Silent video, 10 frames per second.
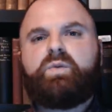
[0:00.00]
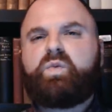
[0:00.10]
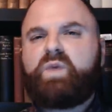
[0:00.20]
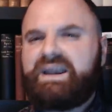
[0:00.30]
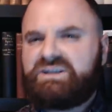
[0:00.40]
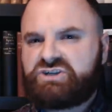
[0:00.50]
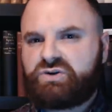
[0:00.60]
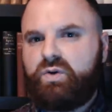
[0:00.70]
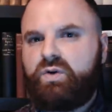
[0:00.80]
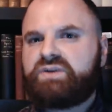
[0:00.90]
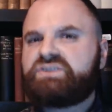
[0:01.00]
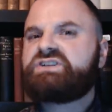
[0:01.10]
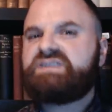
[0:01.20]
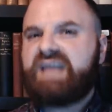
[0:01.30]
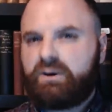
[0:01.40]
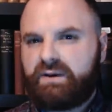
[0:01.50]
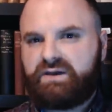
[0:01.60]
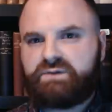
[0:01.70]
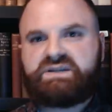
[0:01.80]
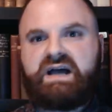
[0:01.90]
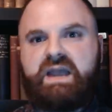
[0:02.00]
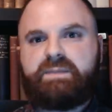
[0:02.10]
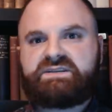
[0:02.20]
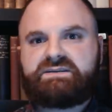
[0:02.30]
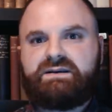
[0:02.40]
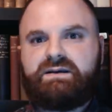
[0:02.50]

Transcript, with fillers: racial stereotypes.